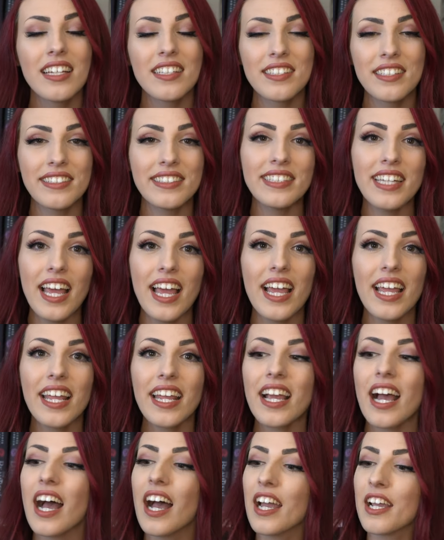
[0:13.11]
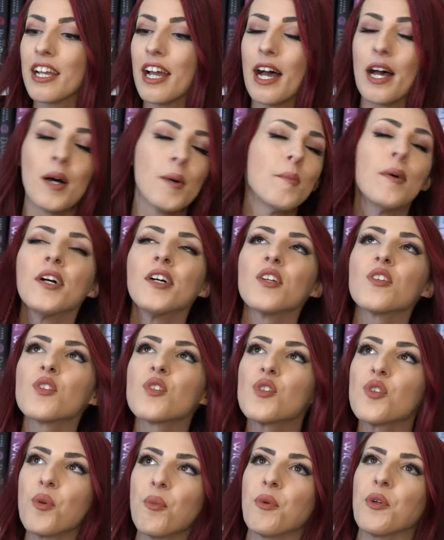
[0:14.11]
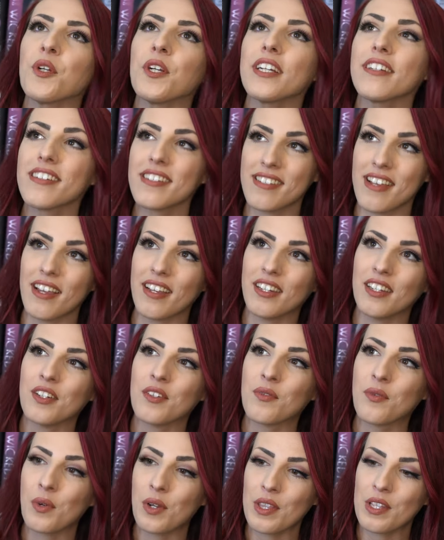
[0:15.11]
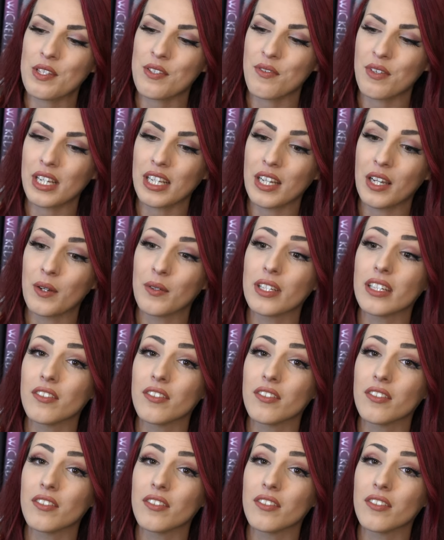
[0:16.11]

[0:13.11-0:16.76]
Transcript: Today I am super excited for this video,